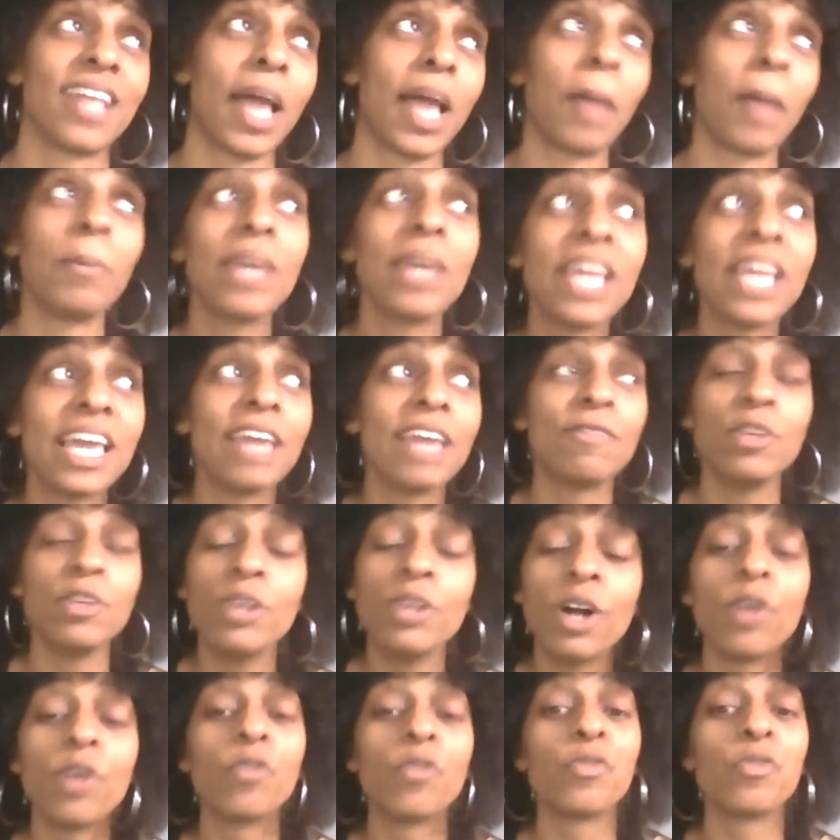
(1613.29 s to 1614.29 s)
I mean, if
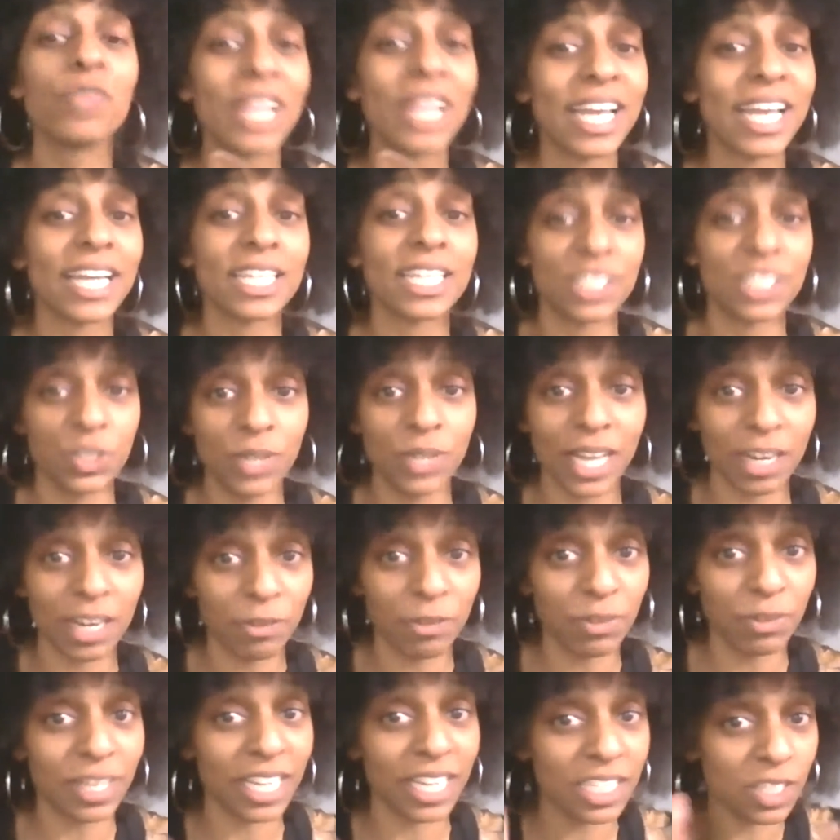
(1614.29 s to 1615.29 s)
you gonna flex, you
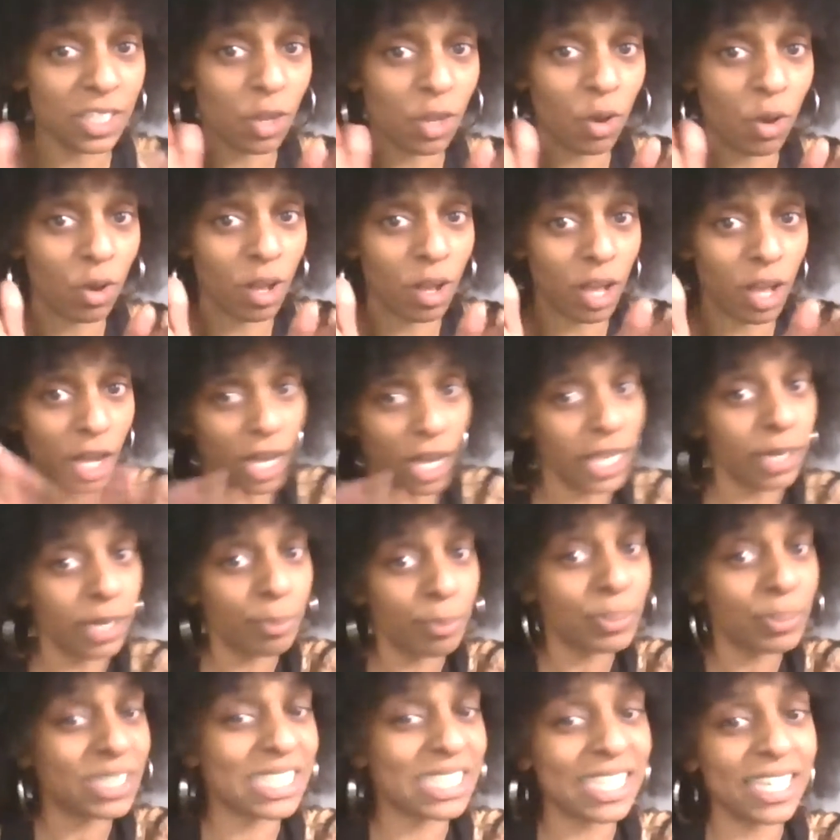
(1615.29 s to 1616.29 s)
gotta flex
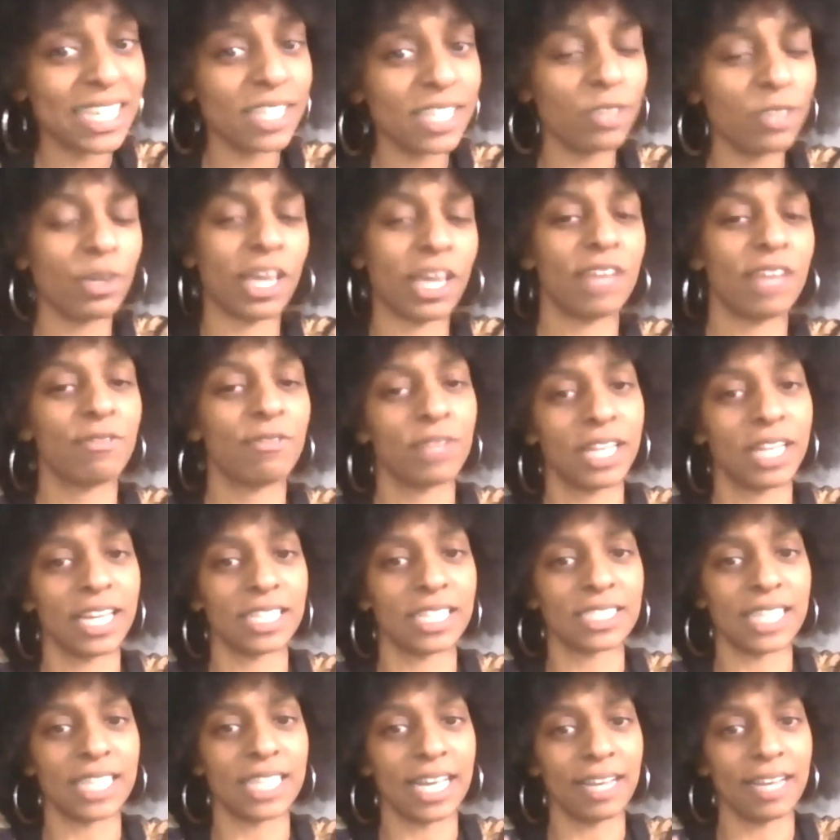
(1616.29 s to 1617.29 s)
hundred percent. You can't
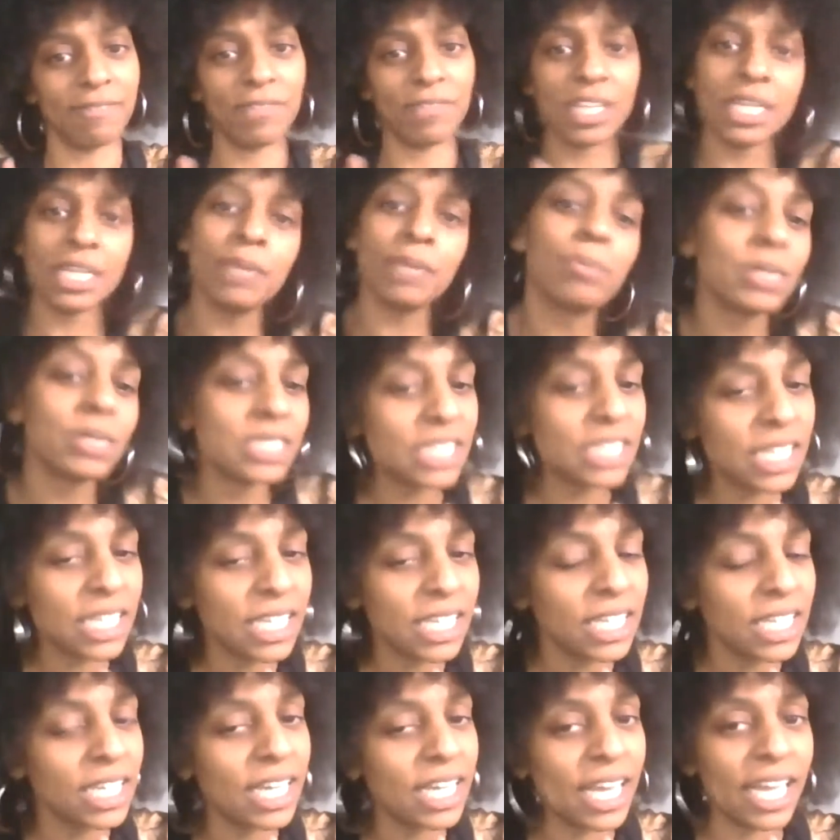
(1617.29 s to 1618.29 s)
flex like fifty
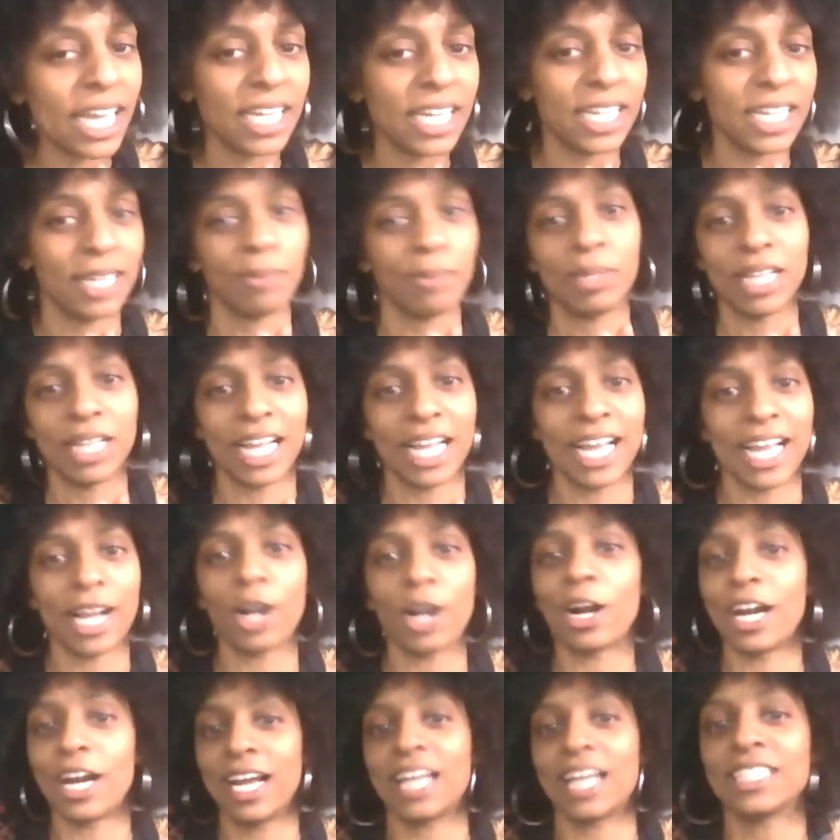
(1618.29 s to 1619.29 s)
percent, and then be like,
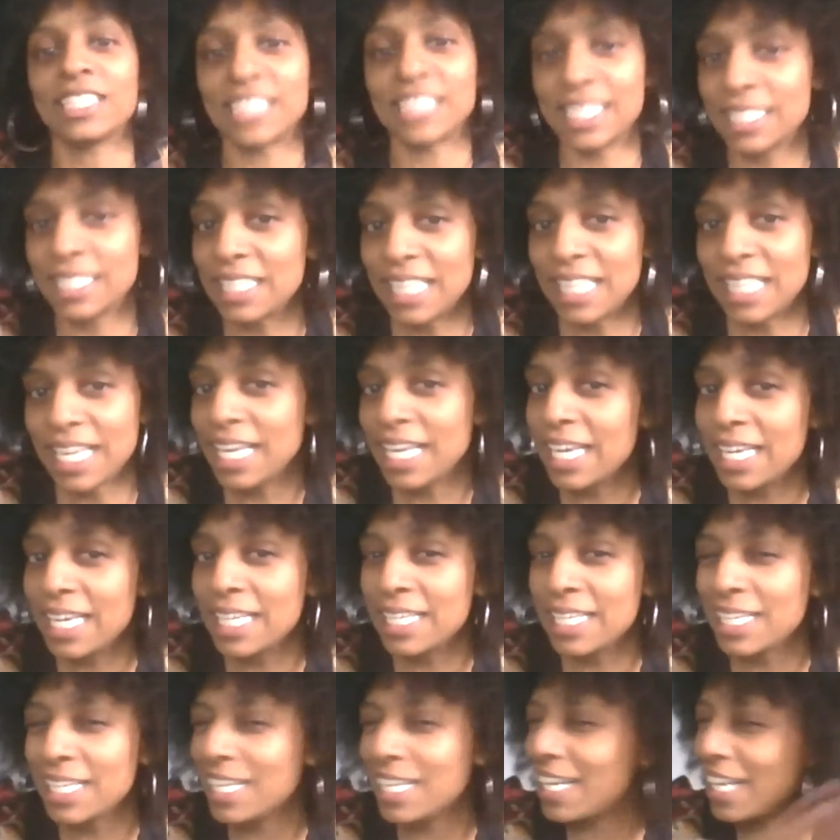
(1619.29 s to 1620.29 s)
all right, I'll take the
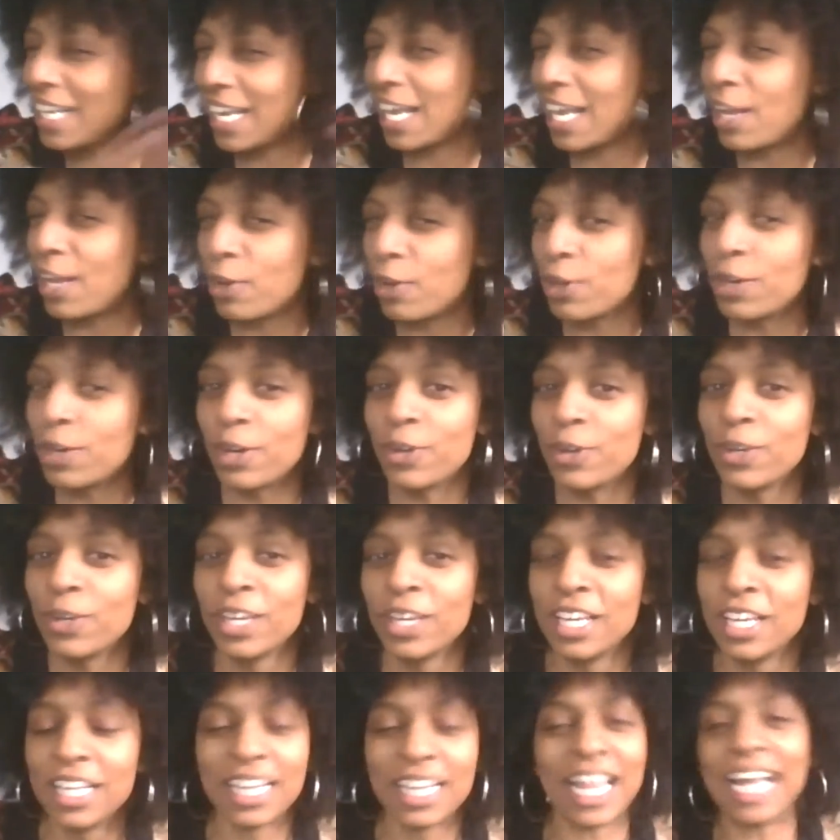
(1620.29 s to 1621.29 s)
land I don't know.
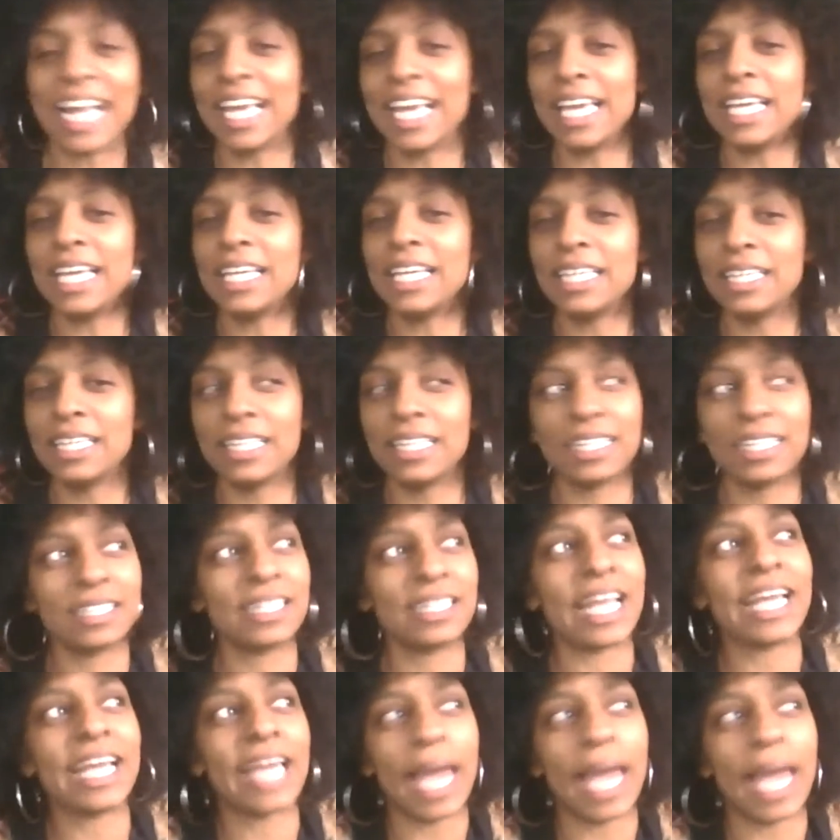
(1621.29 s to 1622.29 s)
Like he,
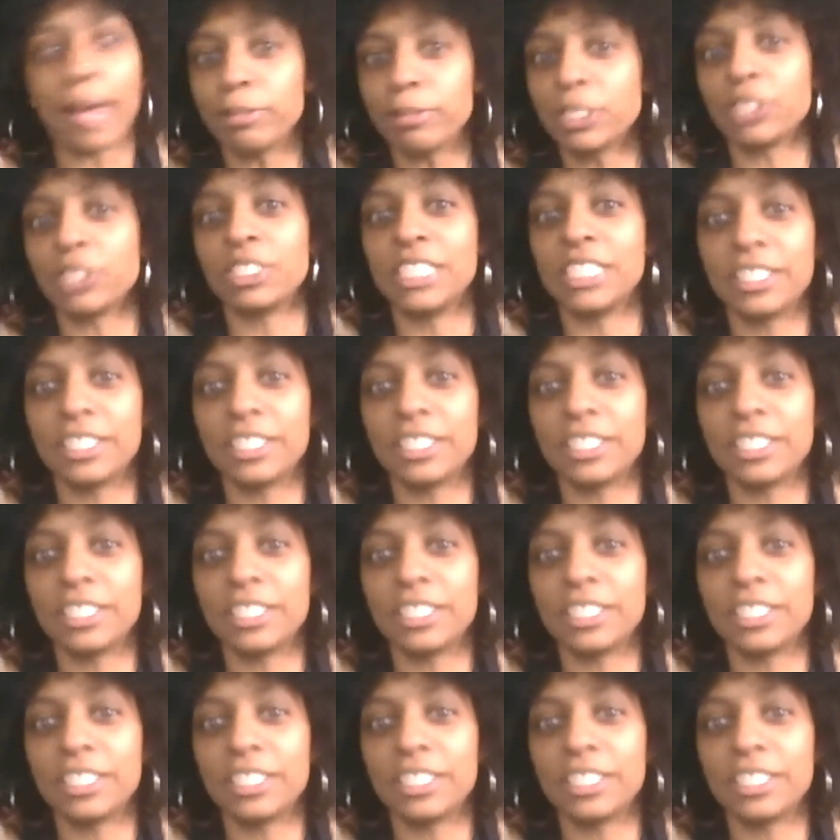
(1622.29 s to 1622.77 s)
they captured